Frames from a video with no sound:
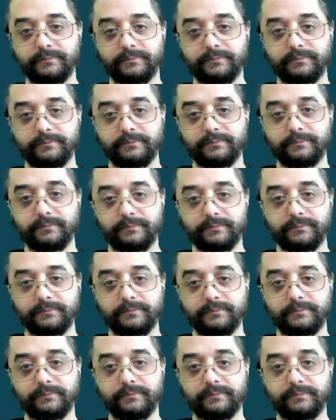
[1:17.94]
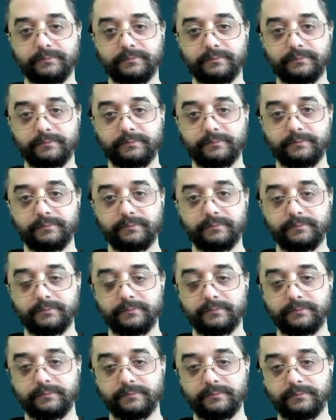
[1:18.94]

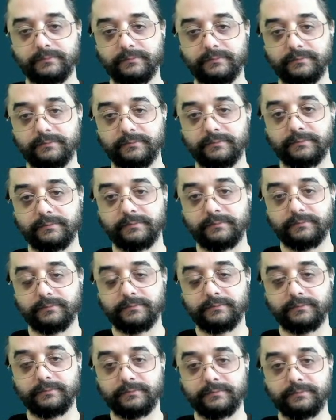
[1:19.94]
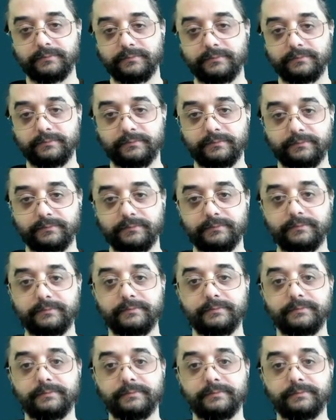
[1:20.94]
The person shown says nothing.